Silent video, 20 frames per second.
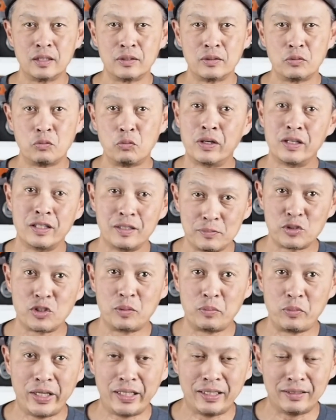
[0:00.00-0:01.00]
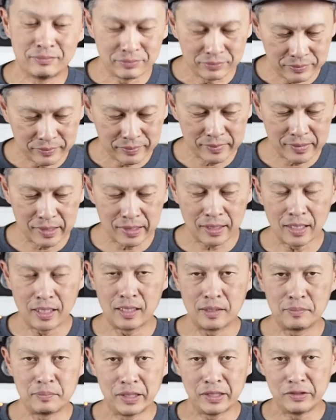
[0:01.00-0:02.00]
one of them's gonna break.
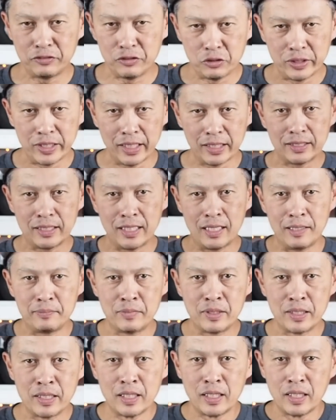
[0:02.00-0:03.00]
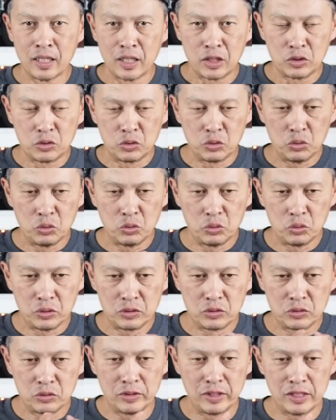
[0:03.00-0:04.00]
Uh, but if you get them to
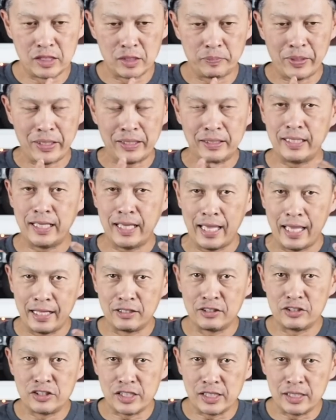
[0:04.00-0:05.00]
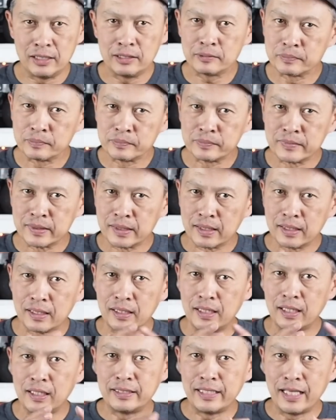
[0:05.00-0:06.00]
to dissipate the energy,
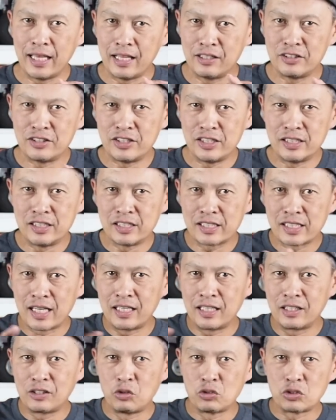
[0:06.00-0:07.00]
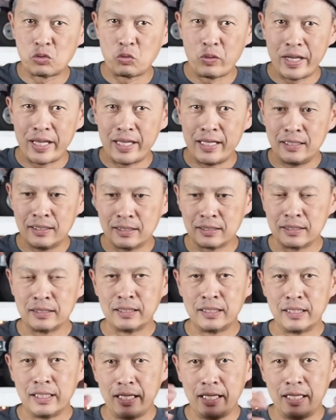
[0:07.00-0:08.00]
uh, the energy just kind of goes away,
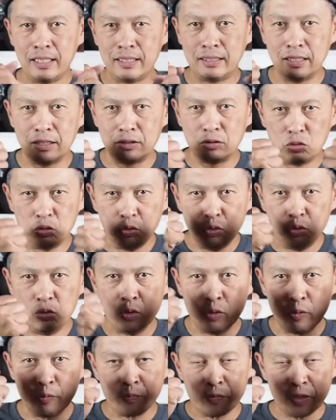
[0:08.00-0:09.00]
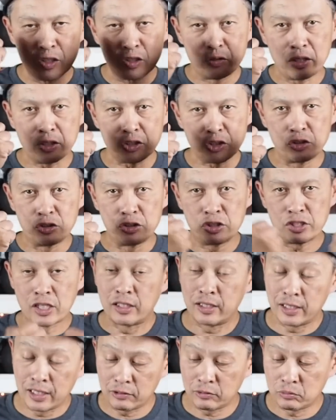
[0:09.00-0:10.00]
and the two structures are
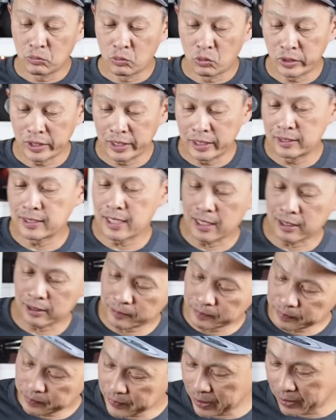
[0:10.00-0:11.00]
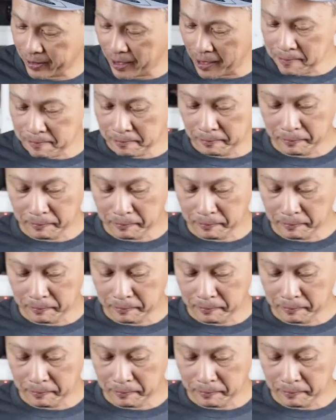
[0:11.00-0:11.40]
left more intact. Okay?